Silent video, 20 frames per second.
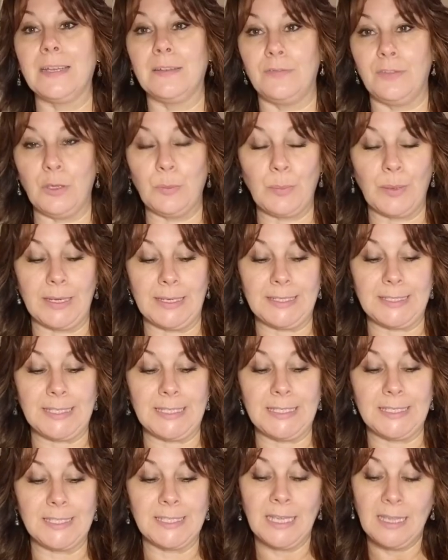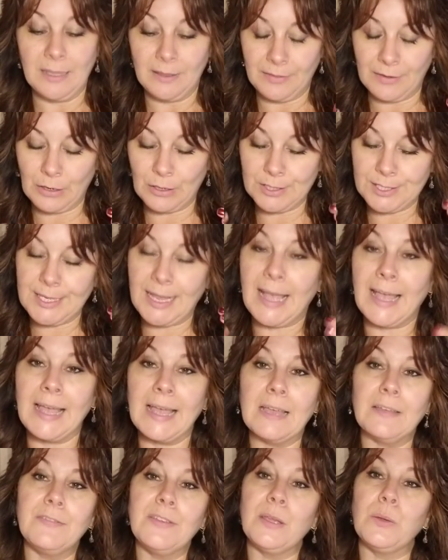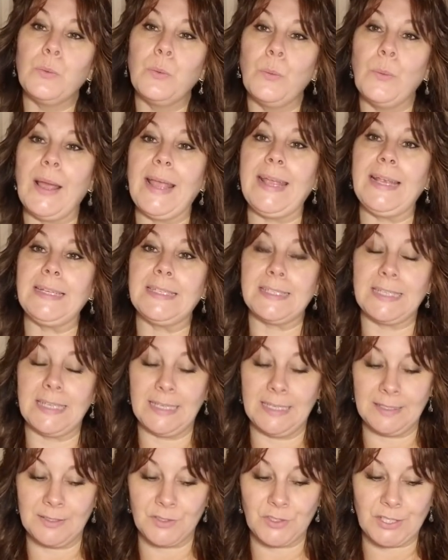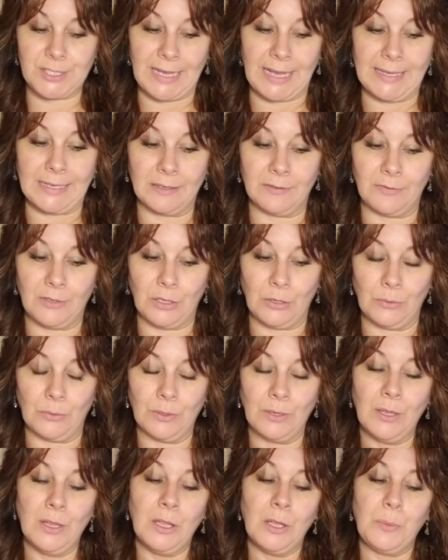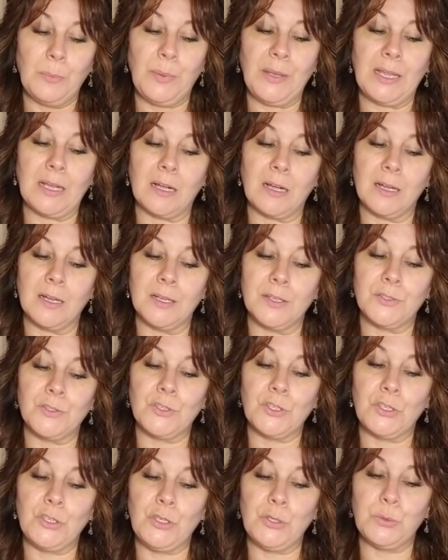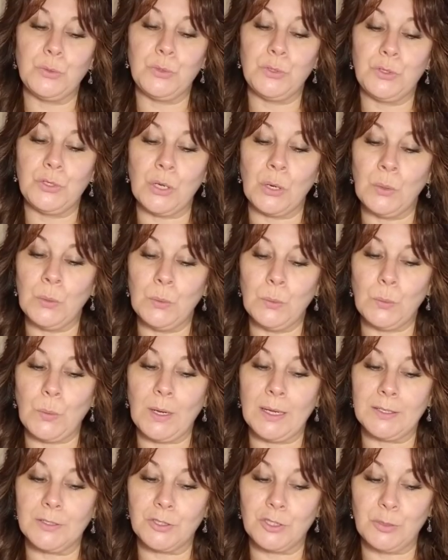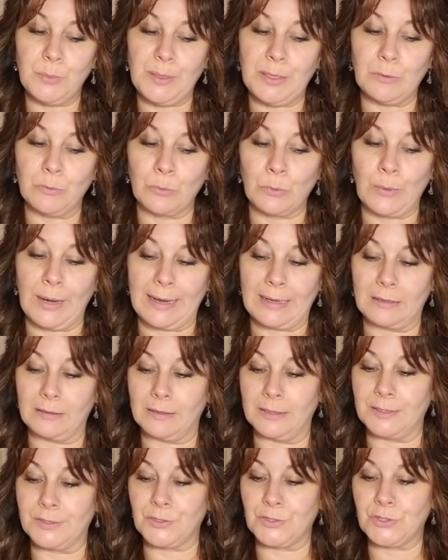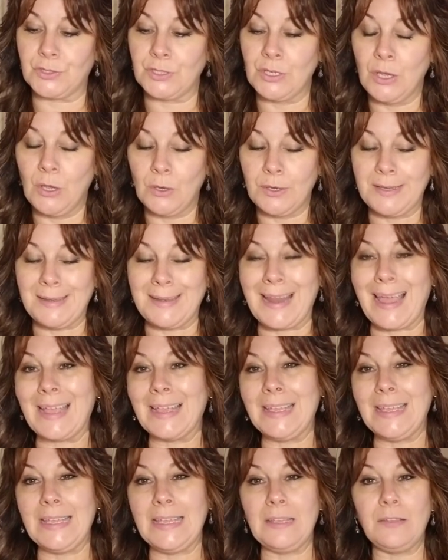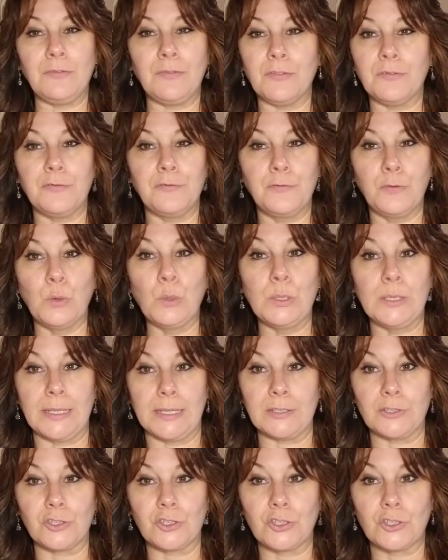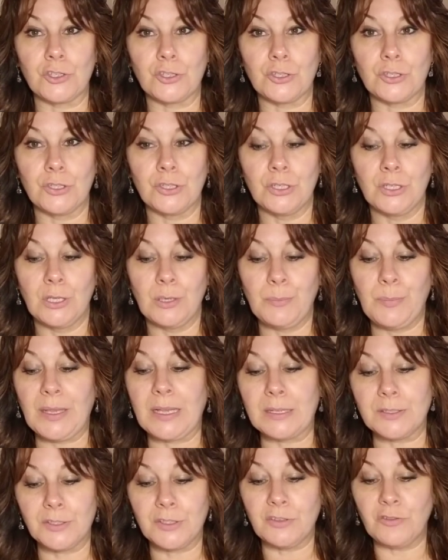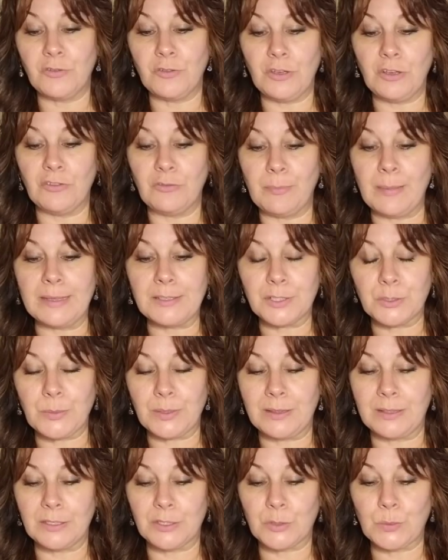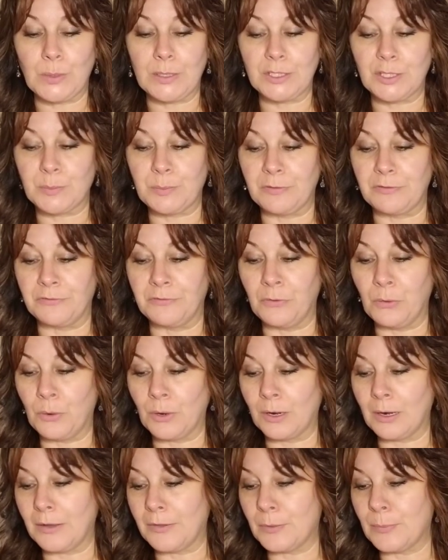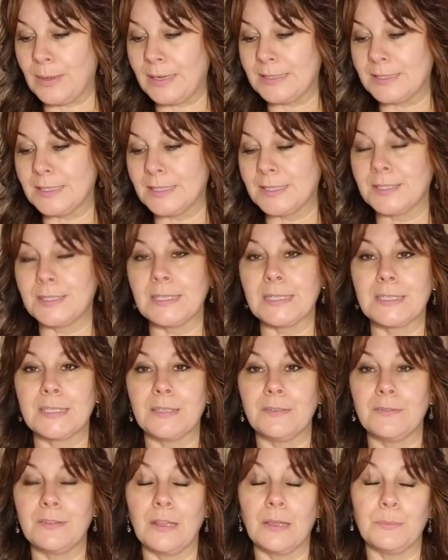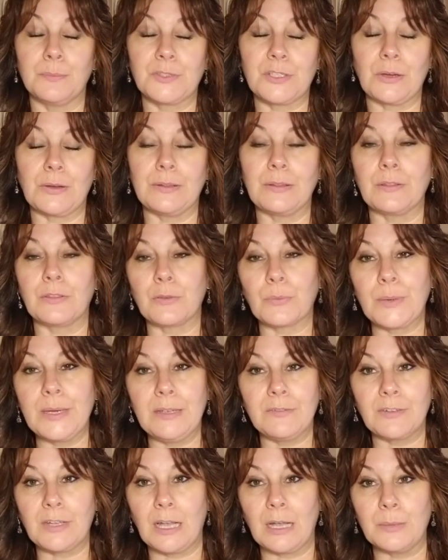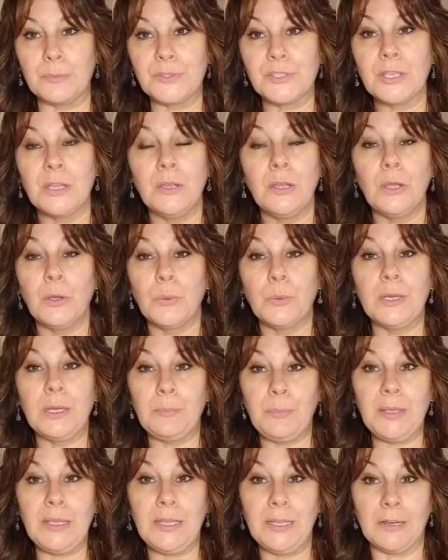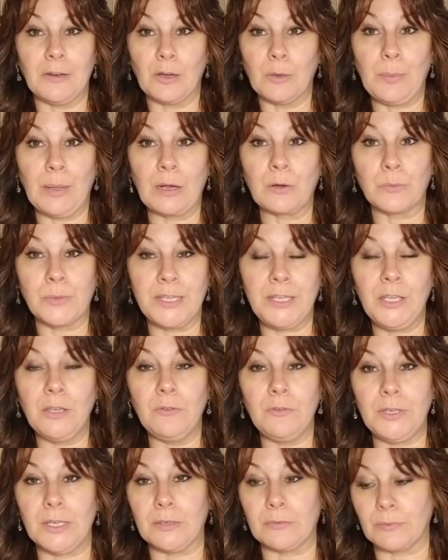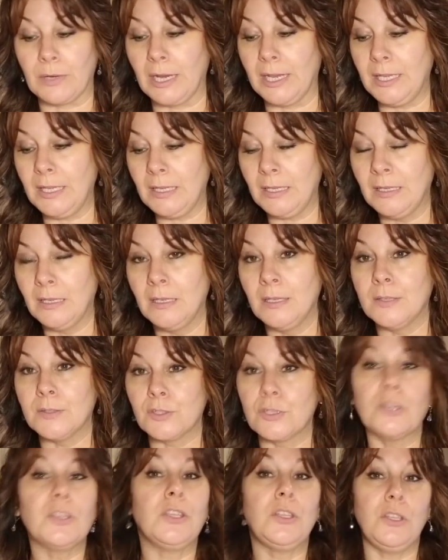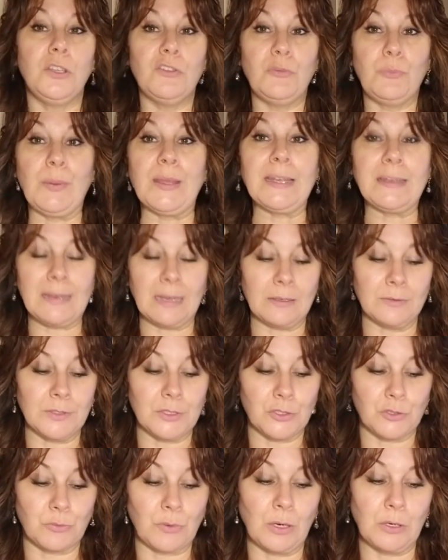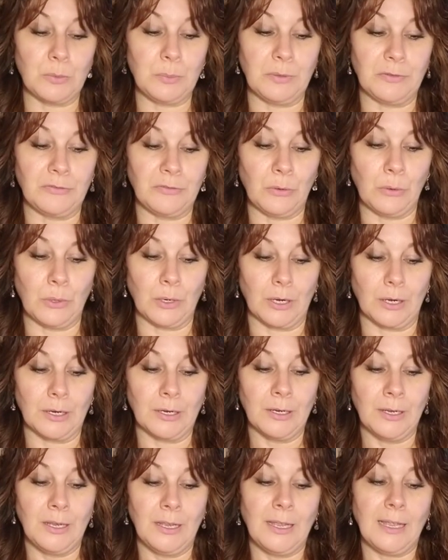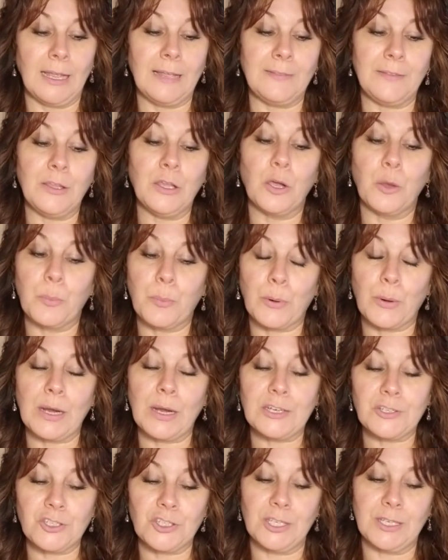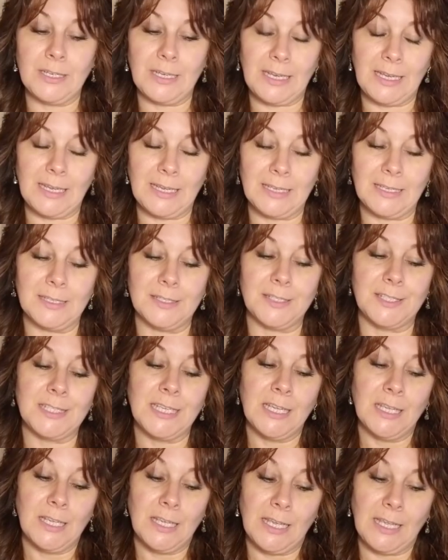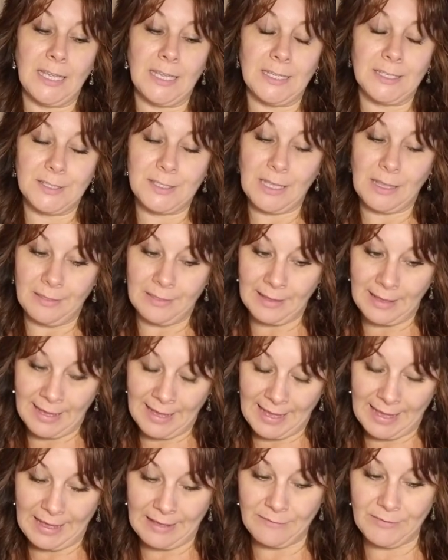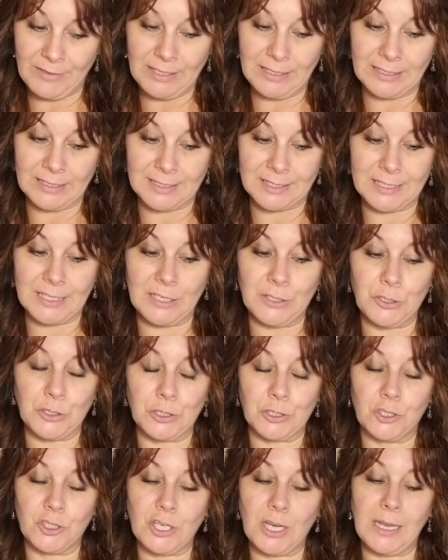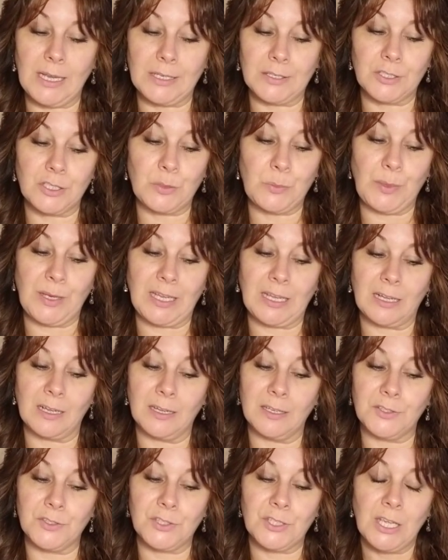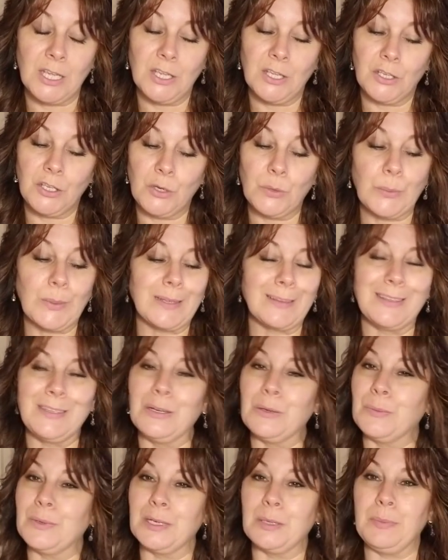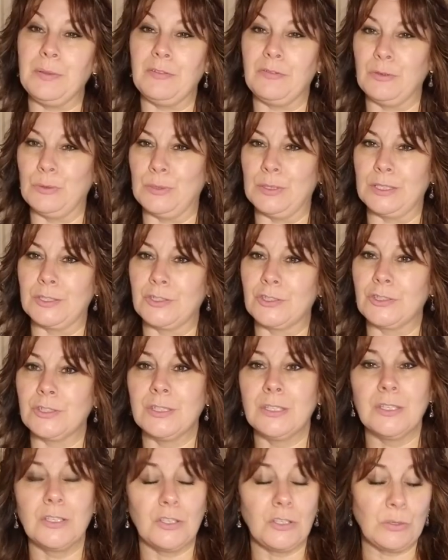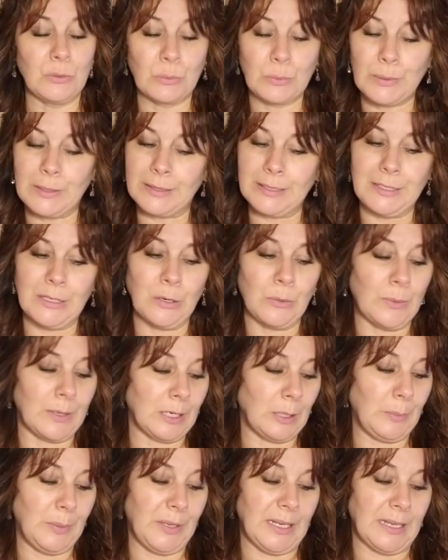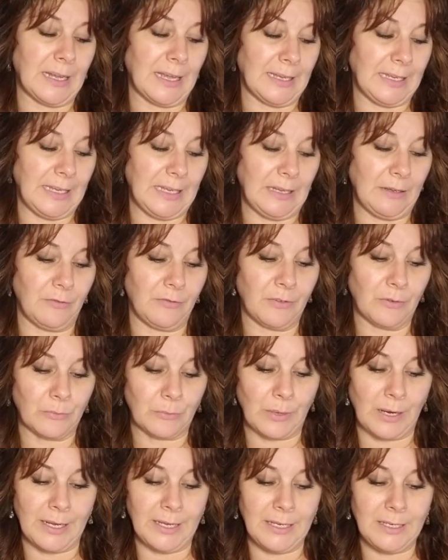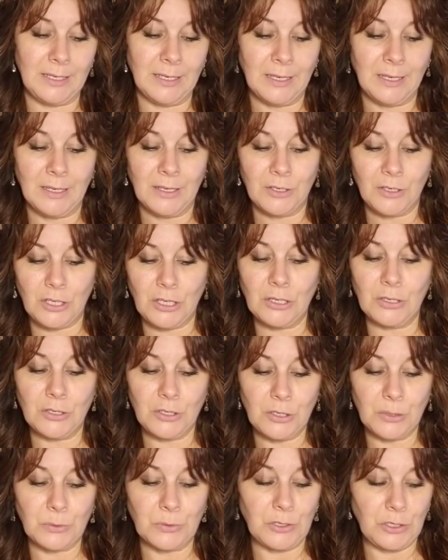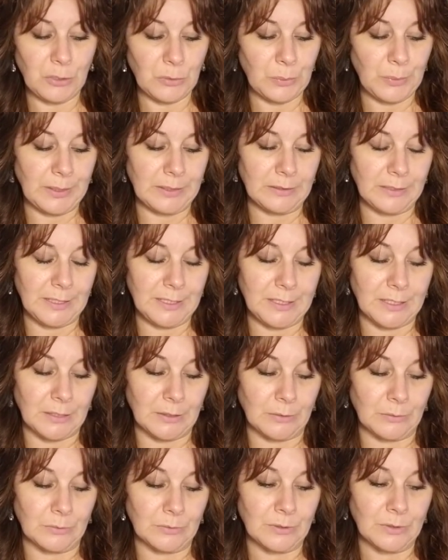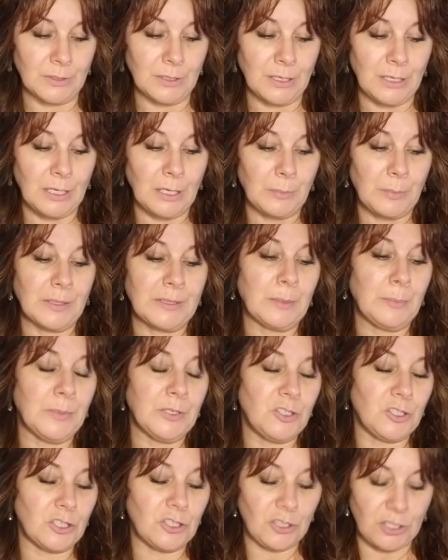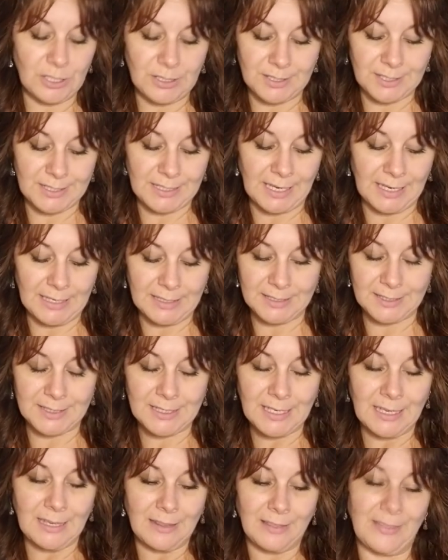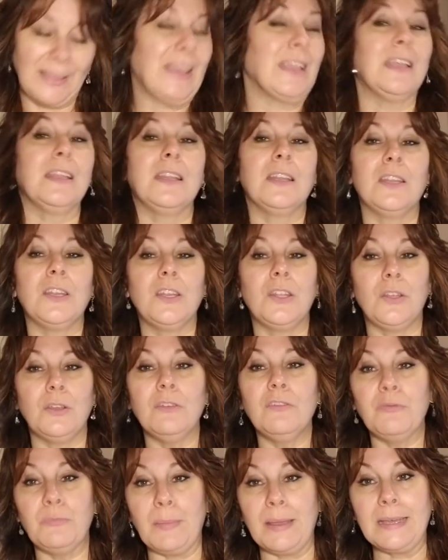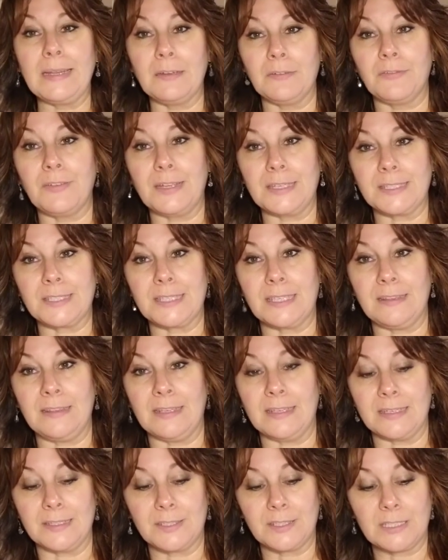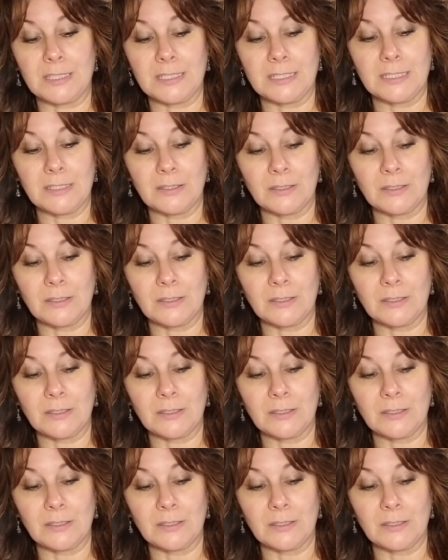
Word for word: of you, Pisces. There's a heavy weight inside of you because you don't want to be reckless, naive, foolish. Because you've you've messed with this once before, otherwise the six of them, sorry, the three of cups wouldn't be here about reunion, right? So you've been down this road before. And the oppression is is the heaviness in your chest because you really don't want to be foolish. You really don't want to be naive, right? You, you, you really don't. But the magician says that you've manifested this.